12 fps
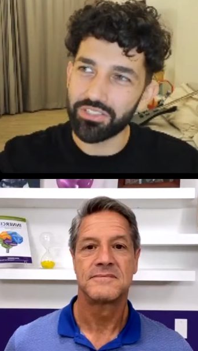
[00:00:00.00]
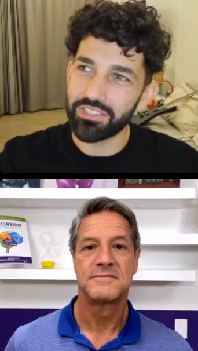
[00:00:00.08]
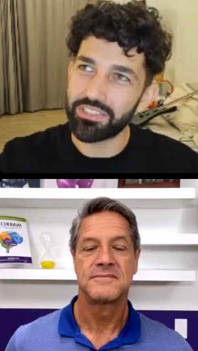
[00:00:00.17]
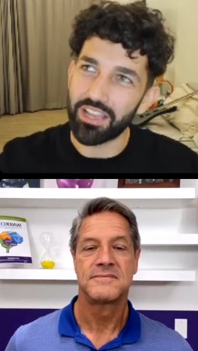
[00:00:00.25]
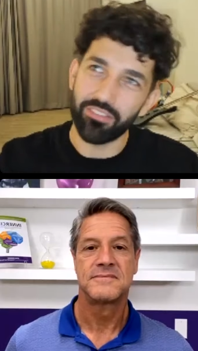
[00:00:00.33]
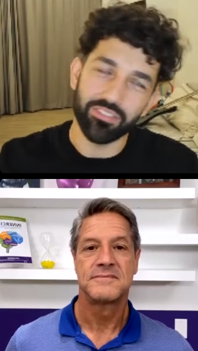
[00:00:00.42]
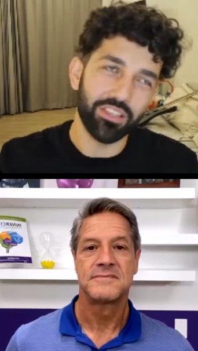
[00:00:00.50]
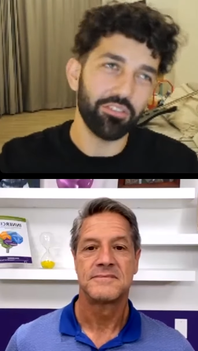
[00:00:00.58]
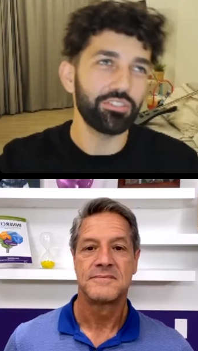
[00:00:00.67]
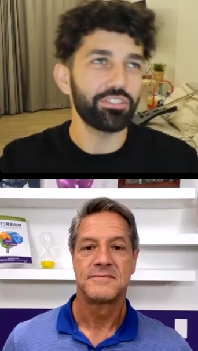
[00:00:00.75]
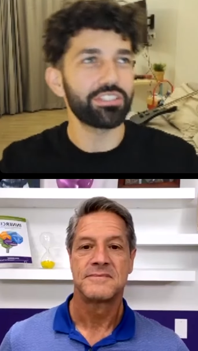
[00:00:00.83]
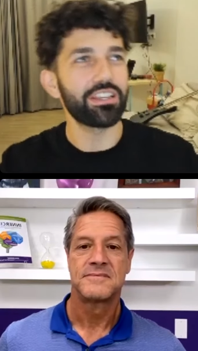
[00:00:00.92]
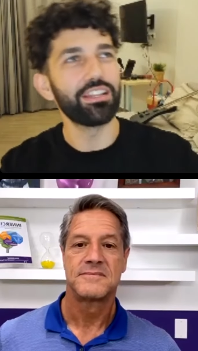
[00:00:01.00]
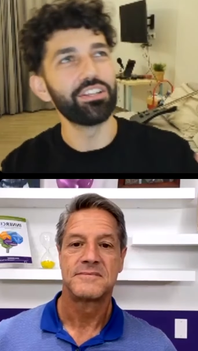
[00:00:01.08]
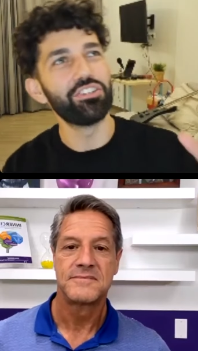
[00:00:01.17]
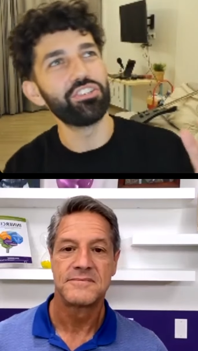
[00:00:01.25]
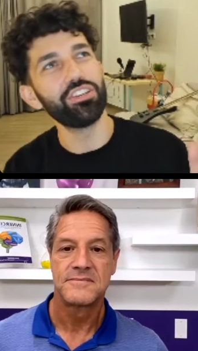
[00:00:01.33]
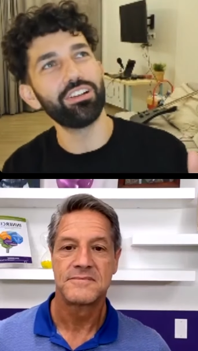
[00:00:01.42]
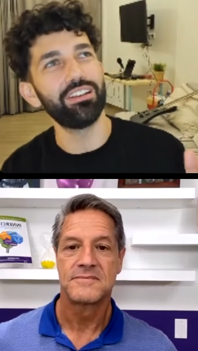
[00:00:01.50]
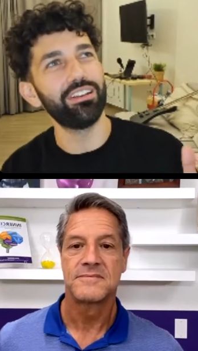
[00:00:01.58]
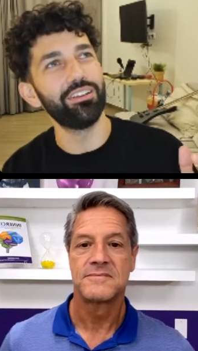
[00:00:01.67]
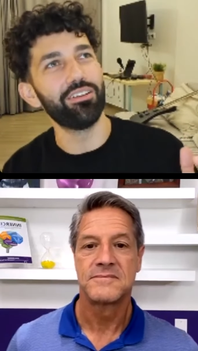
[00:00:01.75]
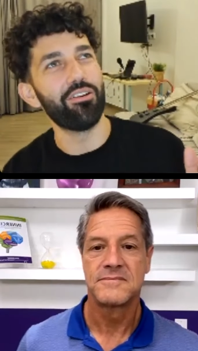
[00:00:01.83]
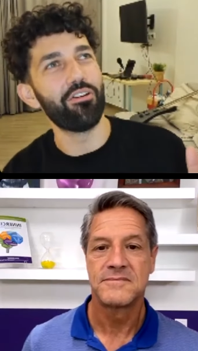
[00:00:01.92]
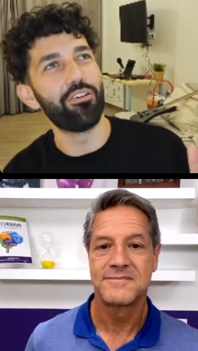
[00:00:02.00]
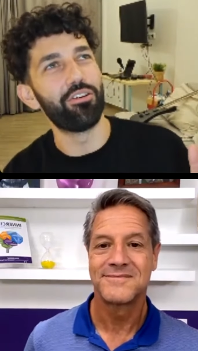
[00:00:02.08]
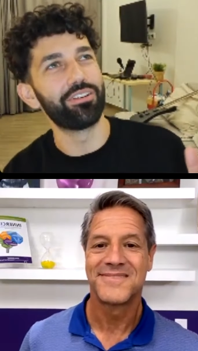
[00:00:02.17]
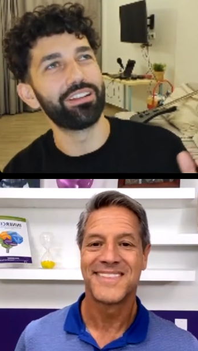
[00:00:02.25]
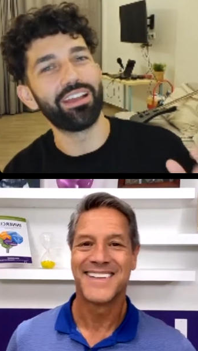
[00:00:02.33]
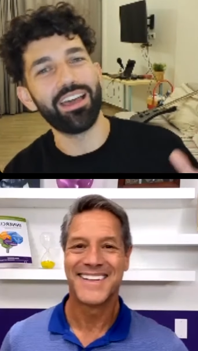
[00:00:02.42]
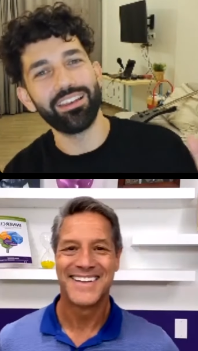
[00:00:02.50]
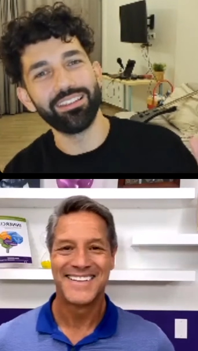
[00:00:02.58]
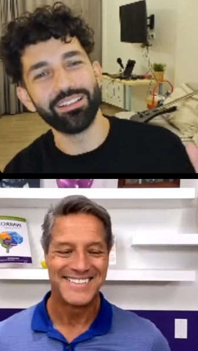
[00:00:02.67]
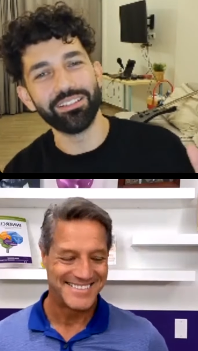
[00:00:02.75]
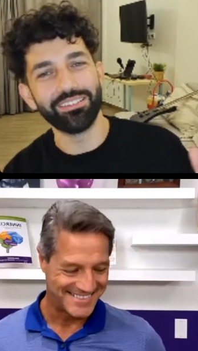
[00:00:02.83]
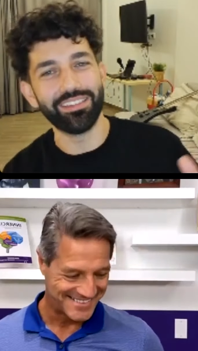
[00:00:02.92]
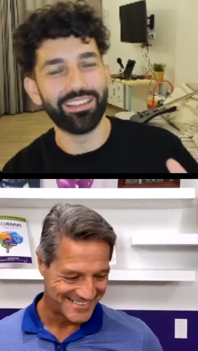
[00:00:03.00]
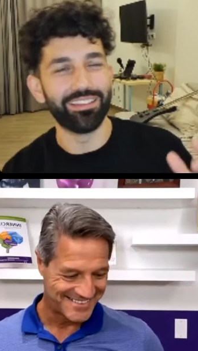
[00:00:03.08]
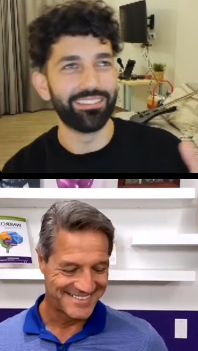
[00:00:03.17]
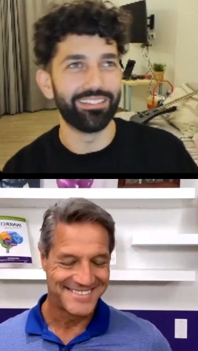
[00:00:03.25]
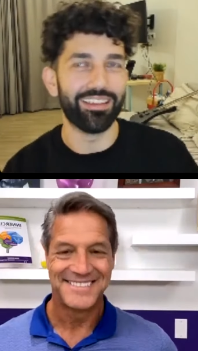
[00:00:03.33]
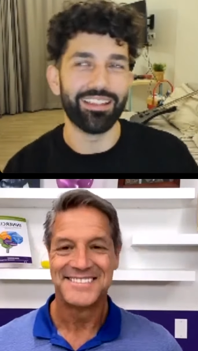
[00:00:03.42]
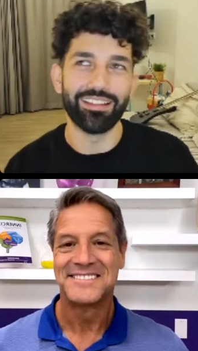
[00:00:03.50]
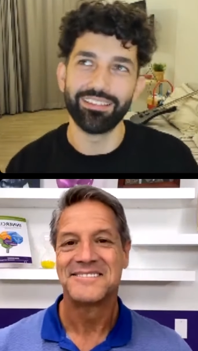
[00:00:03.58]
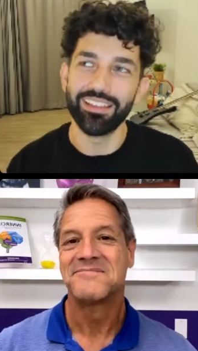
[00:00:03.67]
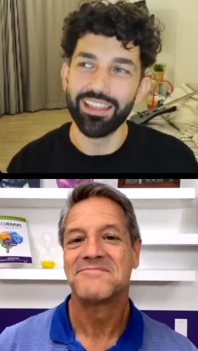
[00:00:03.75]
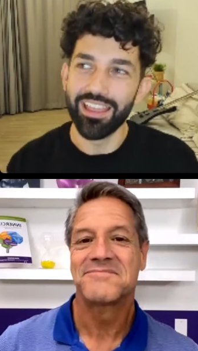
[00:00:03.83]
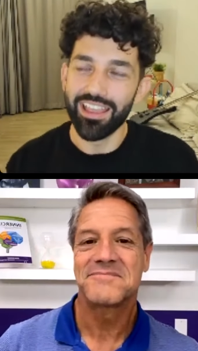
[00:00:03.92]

Speaker 1: of stuff and then you're just going to chill on an island and, and,